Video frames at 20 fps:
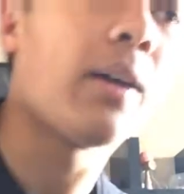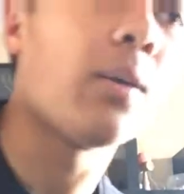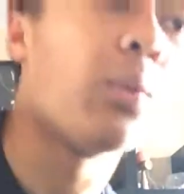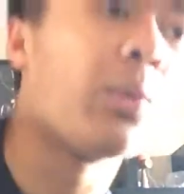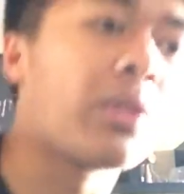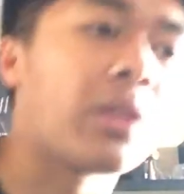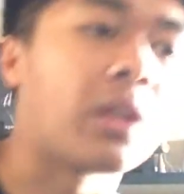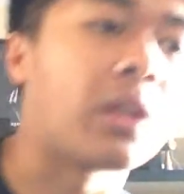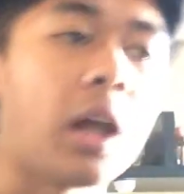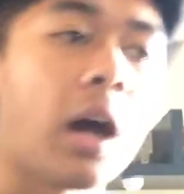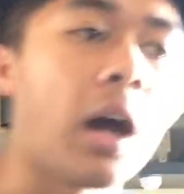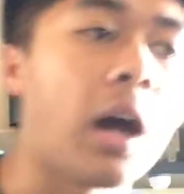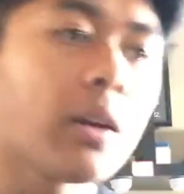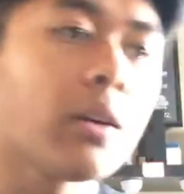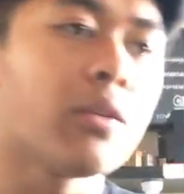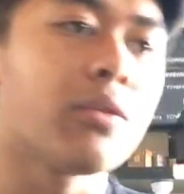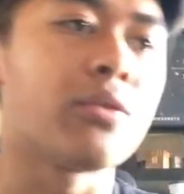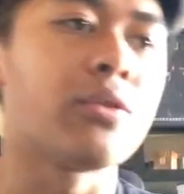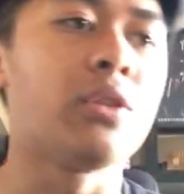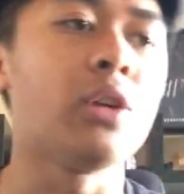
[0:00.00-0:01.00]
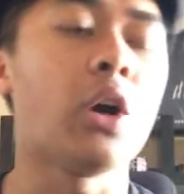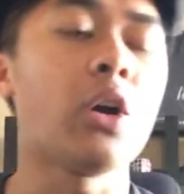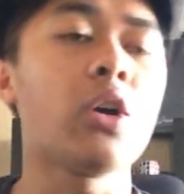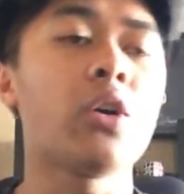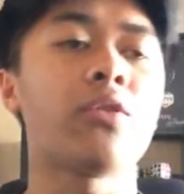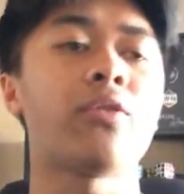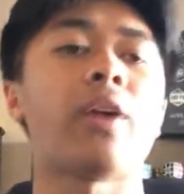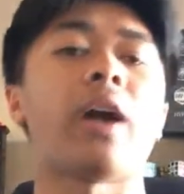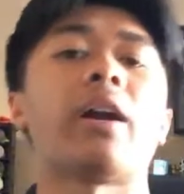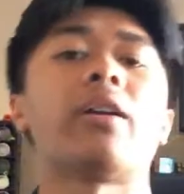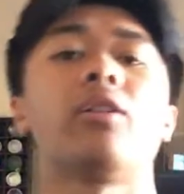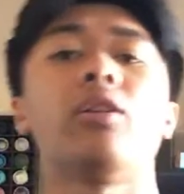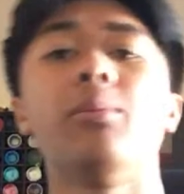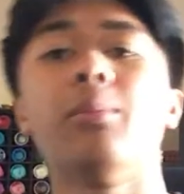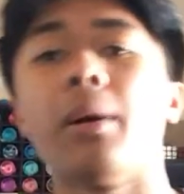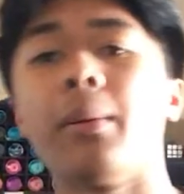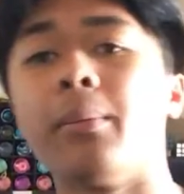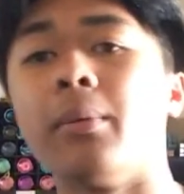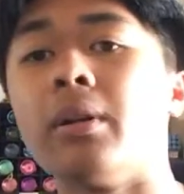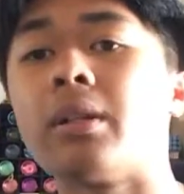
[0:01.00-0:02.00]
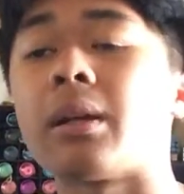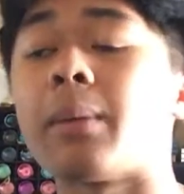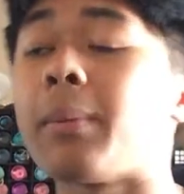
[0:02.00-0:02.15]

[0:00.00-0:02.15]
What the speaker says: with a lot of Yo-Yo Factory members.